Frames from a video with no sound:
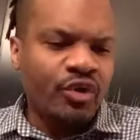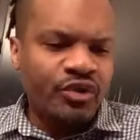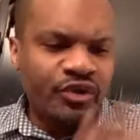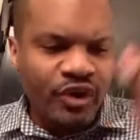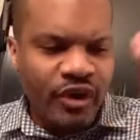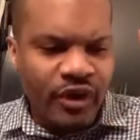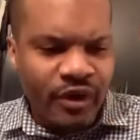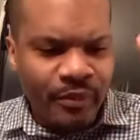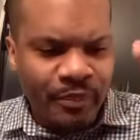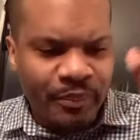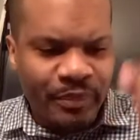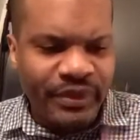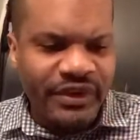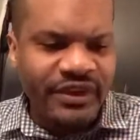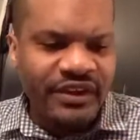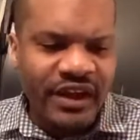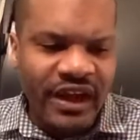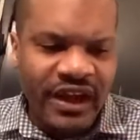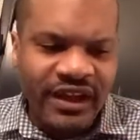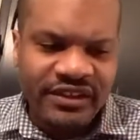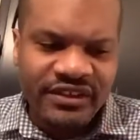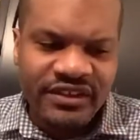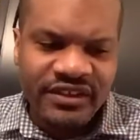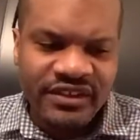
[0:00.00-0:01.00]
her a
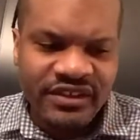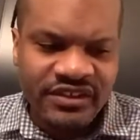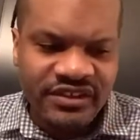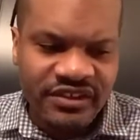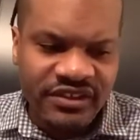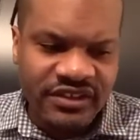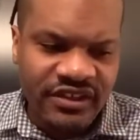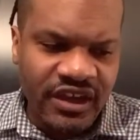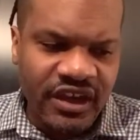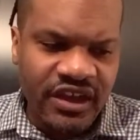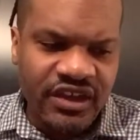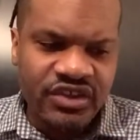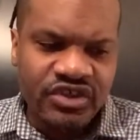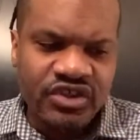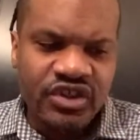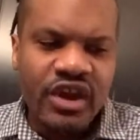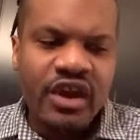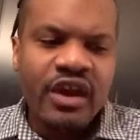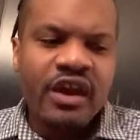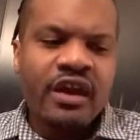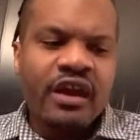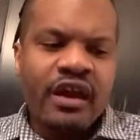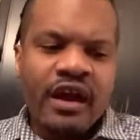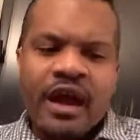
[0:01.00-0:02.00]
B-I-T-C-H.
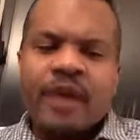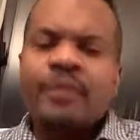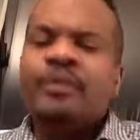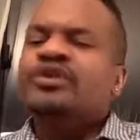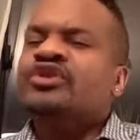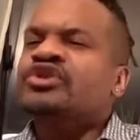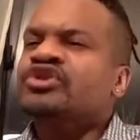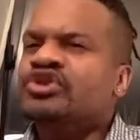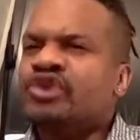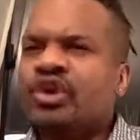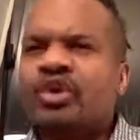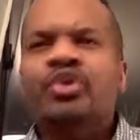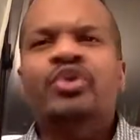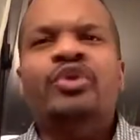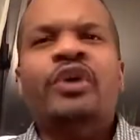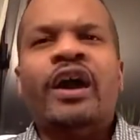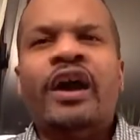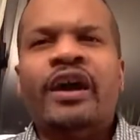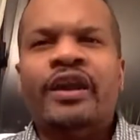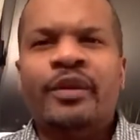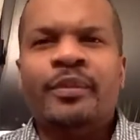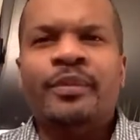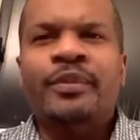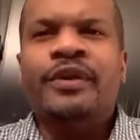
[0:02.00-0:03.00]
I'm going to show you how
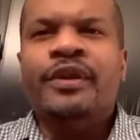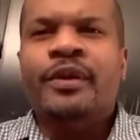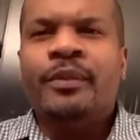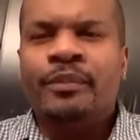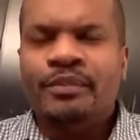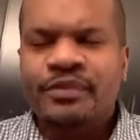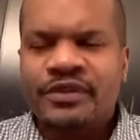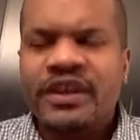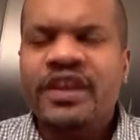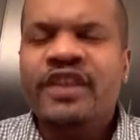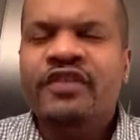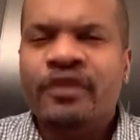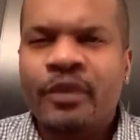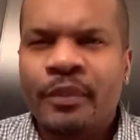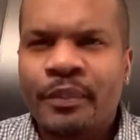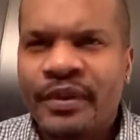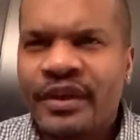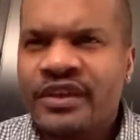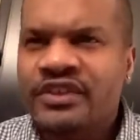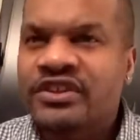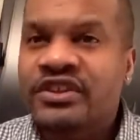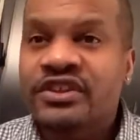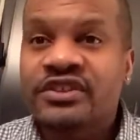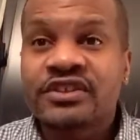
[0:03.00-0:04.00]
to be a diva, bitch.
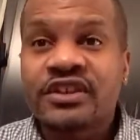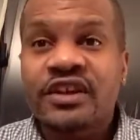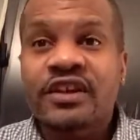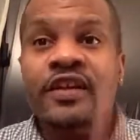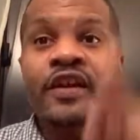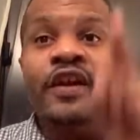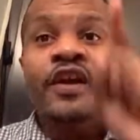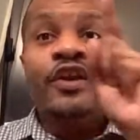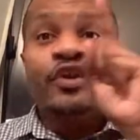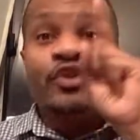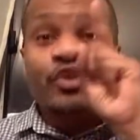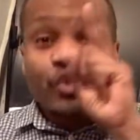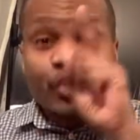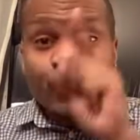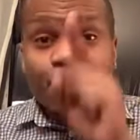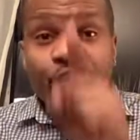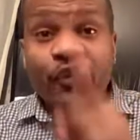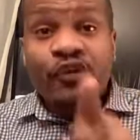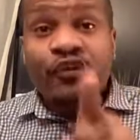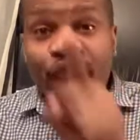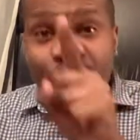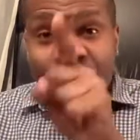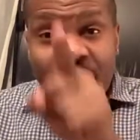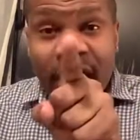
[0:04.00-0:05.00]
He said, you
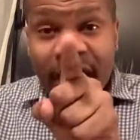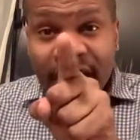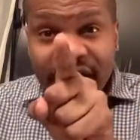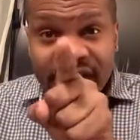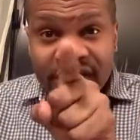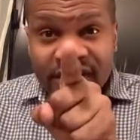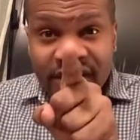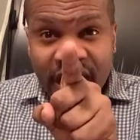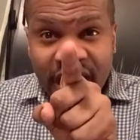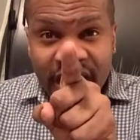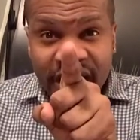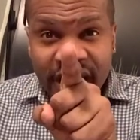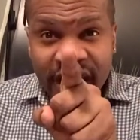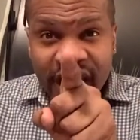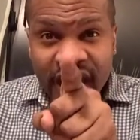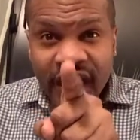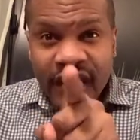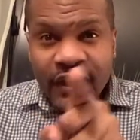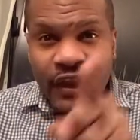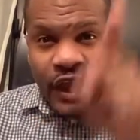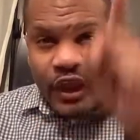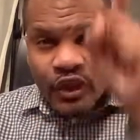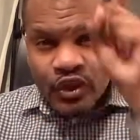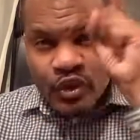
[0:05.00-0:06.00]
find Diane
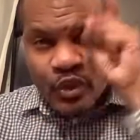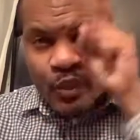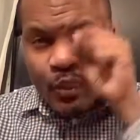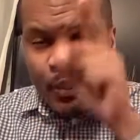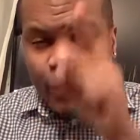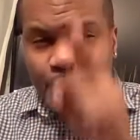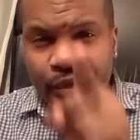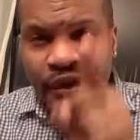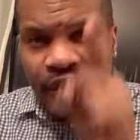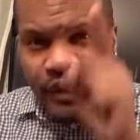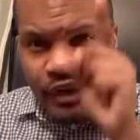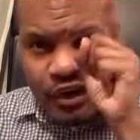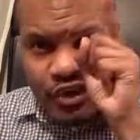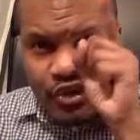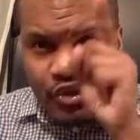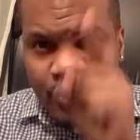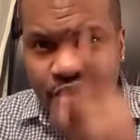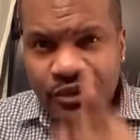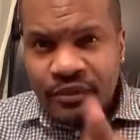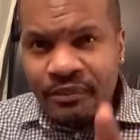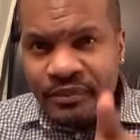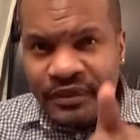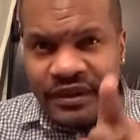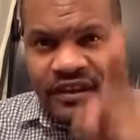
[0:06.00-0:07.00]
and you bring her to
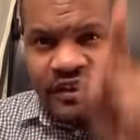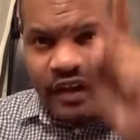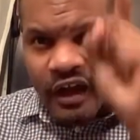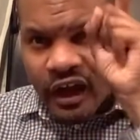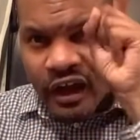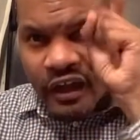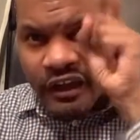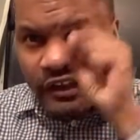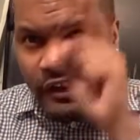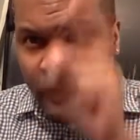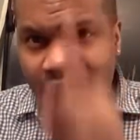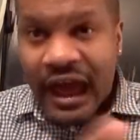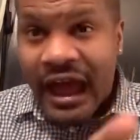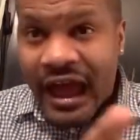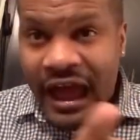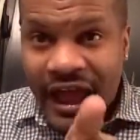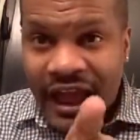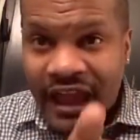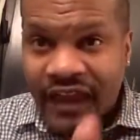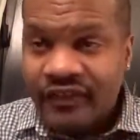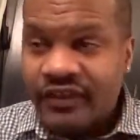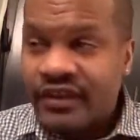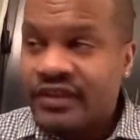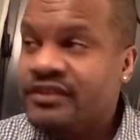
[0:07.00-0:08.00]
me alive.
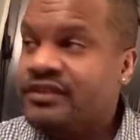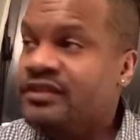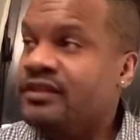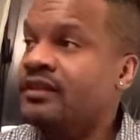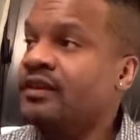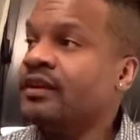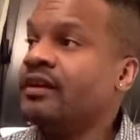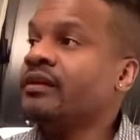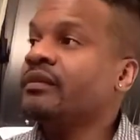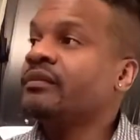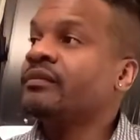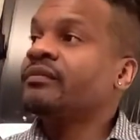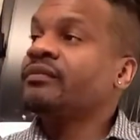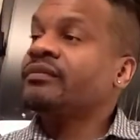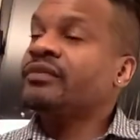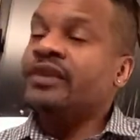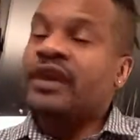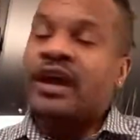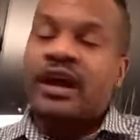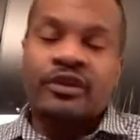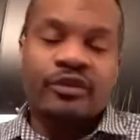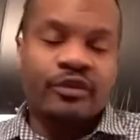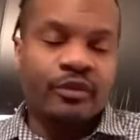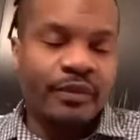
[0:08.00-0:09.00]
I said, oh,
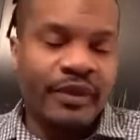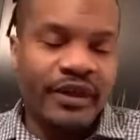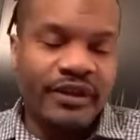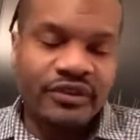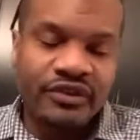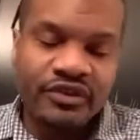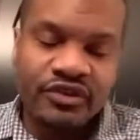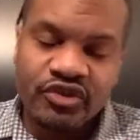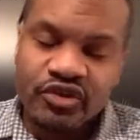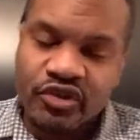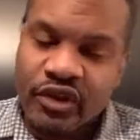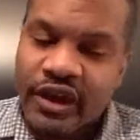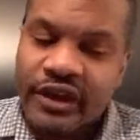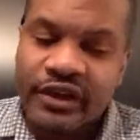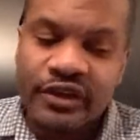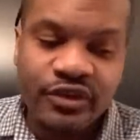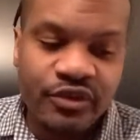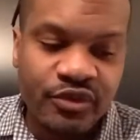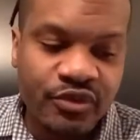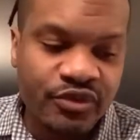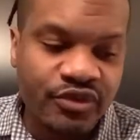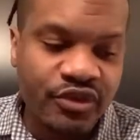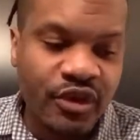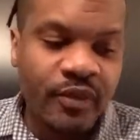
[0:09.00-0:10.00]
Donald about to try to do
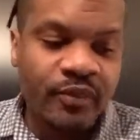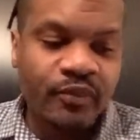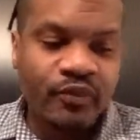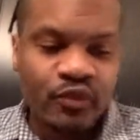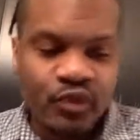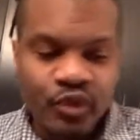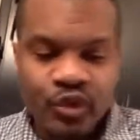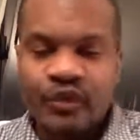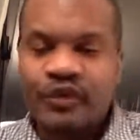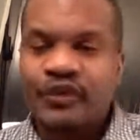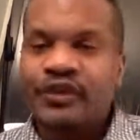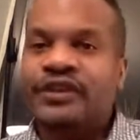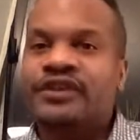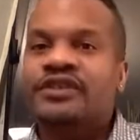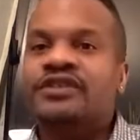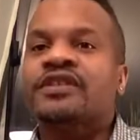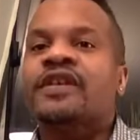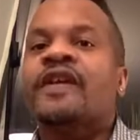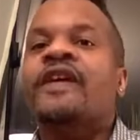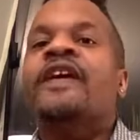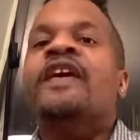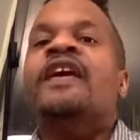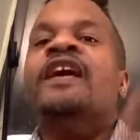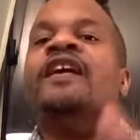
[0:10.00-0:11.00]
something ruthless.
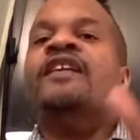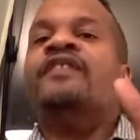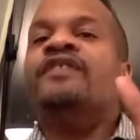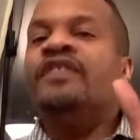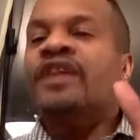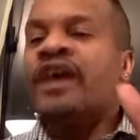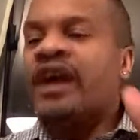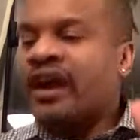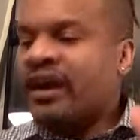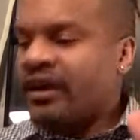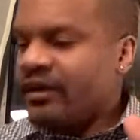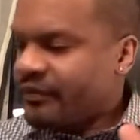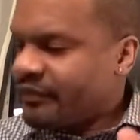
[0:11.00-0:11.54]
Now,